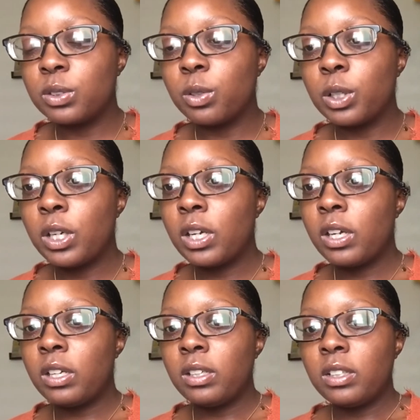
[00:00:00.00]
or
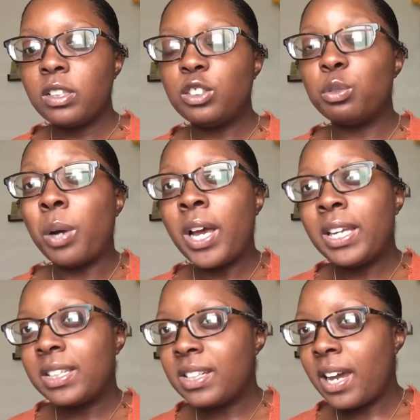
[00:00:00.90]

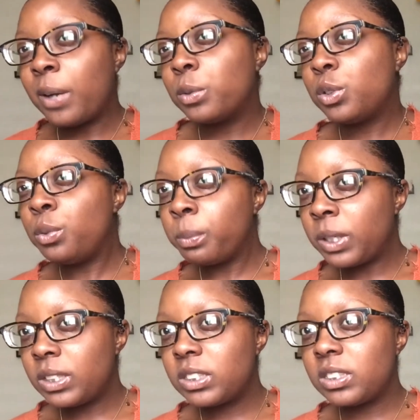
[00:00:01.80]
drying it out too
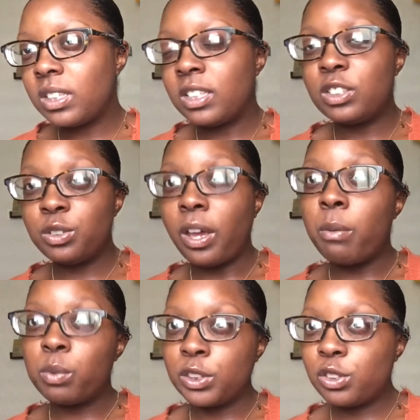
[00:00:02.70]
much unless you have
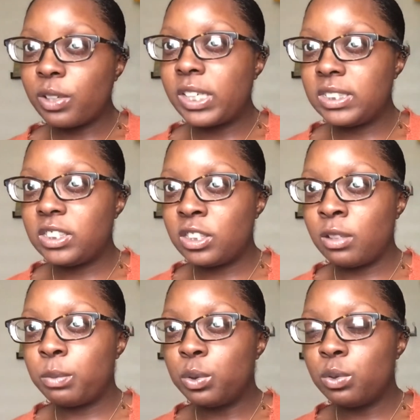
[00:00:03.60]
moisturizing
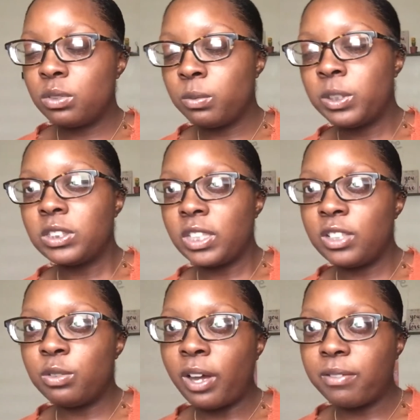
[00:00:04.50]
shampoos, which they
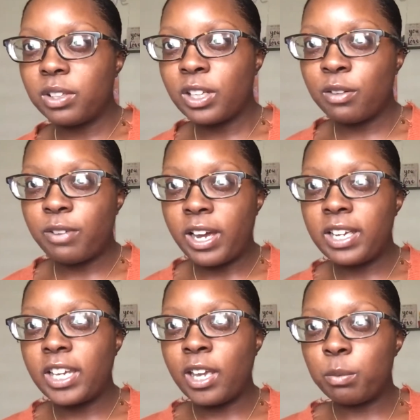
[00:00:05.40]
do have
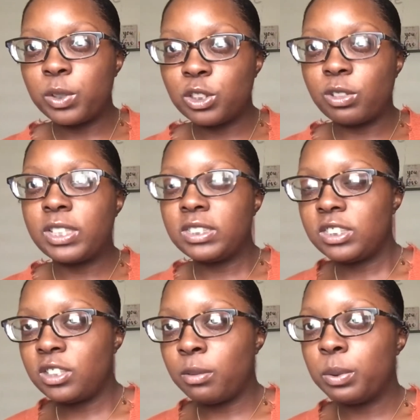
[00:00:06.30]
clarifying and moisturizing
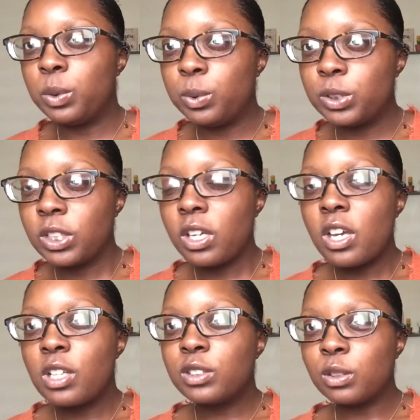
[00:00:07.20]
shampoos.
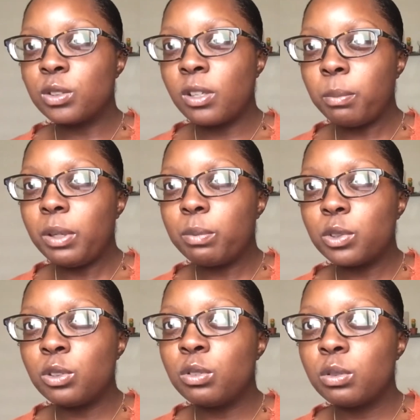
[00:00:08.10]
So some people
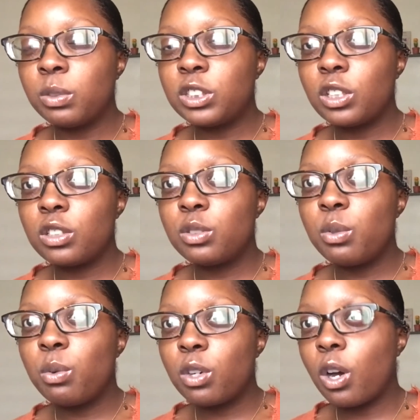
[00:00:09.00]
do switch
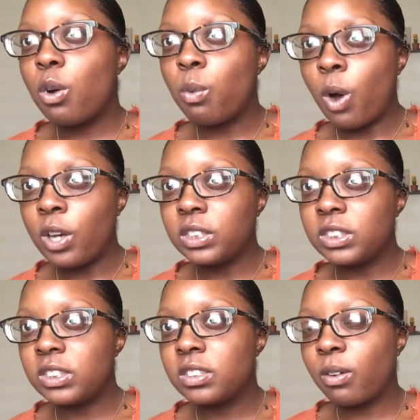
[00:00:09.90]
to
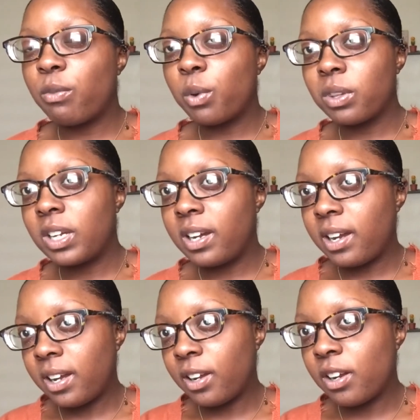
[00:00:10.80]
co-washes for their
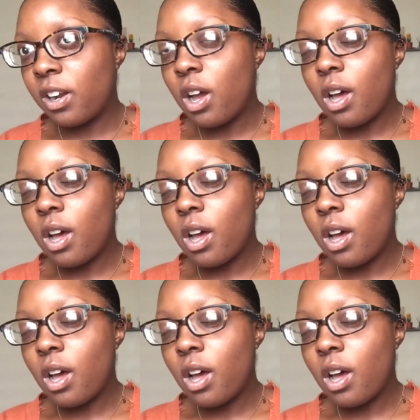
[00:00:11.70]
hair